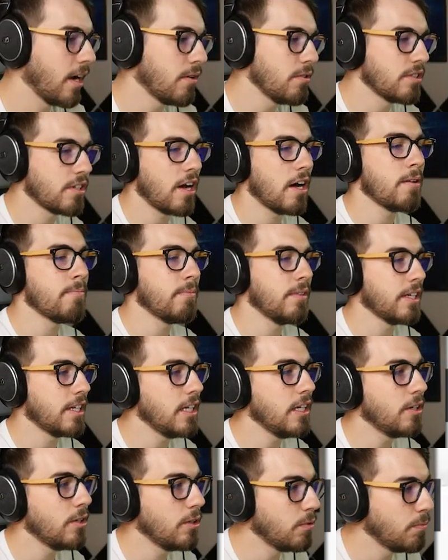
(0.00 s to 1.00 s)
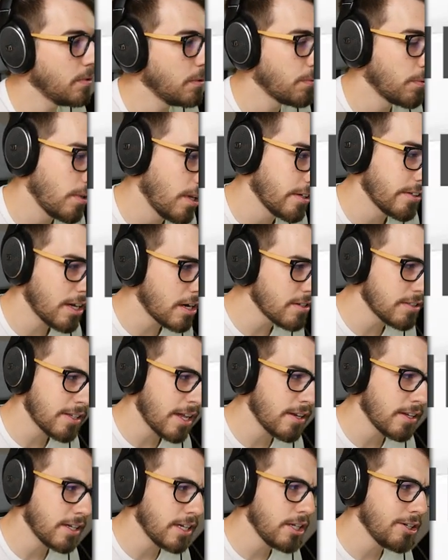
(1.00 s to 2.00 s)
I always call him Lakitu, and people were like, no, it's
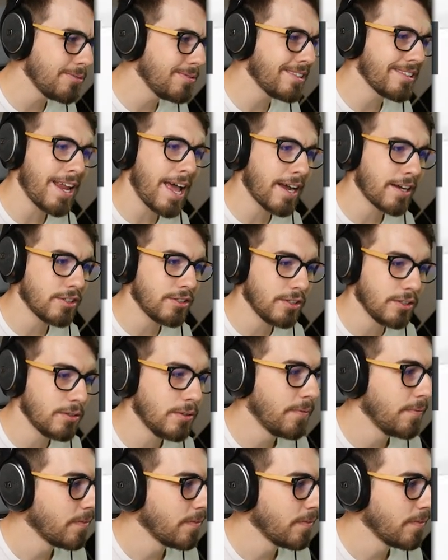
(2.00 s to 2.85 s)
not Lakitu, he's Lakitu.